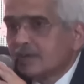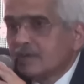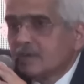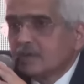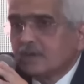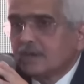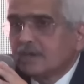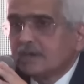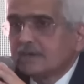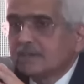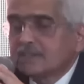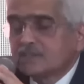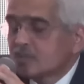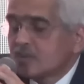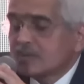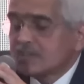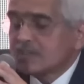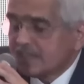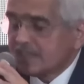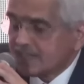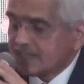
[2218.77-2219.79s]

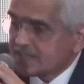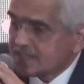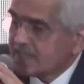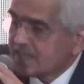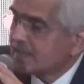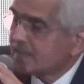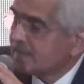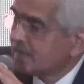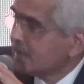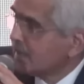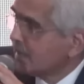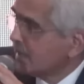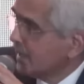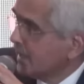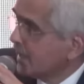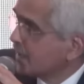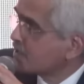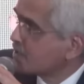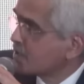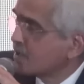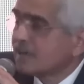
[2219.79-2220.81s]
there is a
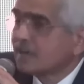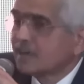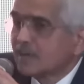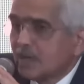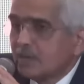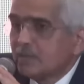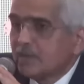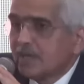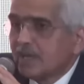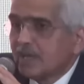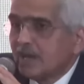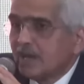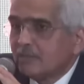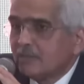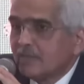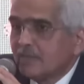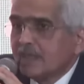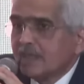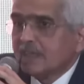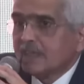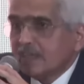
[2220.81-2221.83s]
election coming
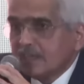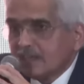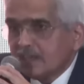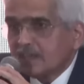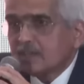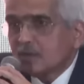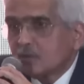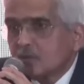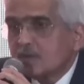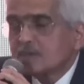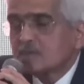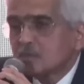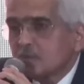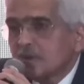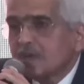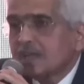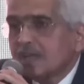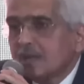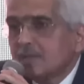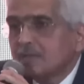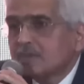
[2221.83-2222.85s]
up. In other words,
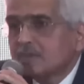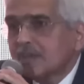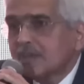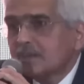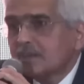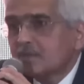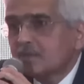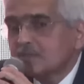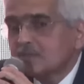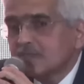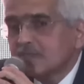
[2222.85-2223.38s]
what I am trying